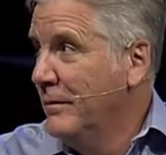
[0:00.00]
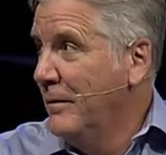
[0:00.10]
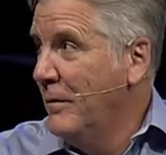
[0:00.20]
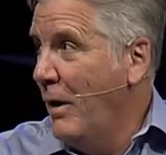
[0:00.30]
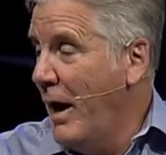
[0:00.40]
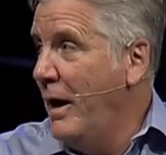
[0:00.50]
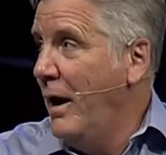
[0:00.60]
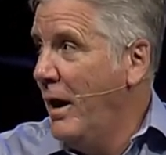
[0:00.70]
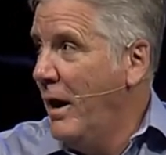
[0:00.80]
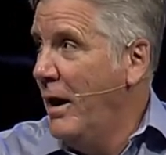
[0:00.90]
Right?
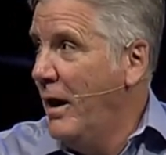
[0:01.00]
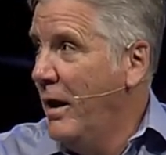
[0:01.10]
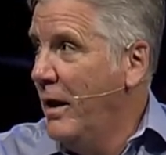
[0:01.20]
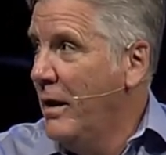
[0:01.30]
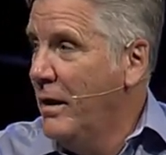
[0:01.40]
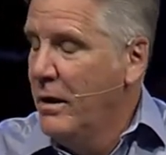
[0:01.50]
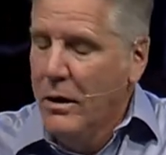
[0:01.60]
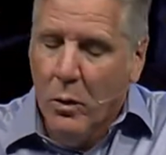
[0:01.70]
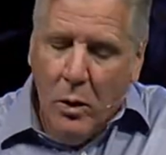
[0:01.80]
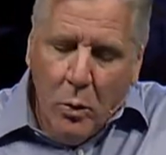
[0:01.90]

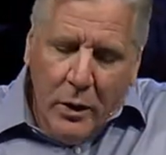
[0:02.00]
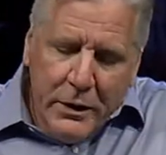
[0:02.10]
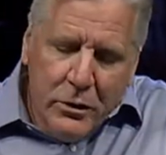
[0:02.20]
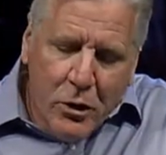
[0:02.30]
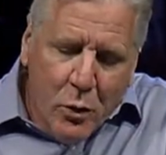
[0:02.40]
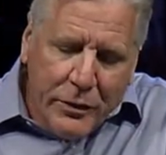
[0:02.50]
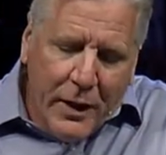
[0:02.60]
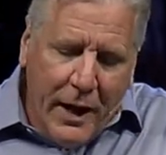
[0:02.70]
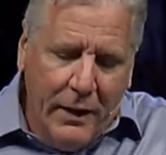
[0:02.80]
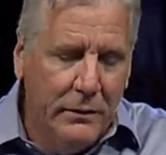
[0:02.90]
What do you do with
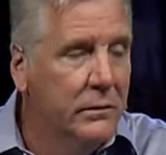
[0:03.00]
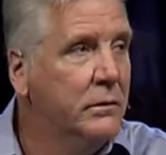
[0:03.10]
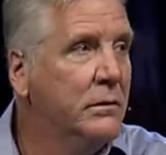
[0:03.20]
that?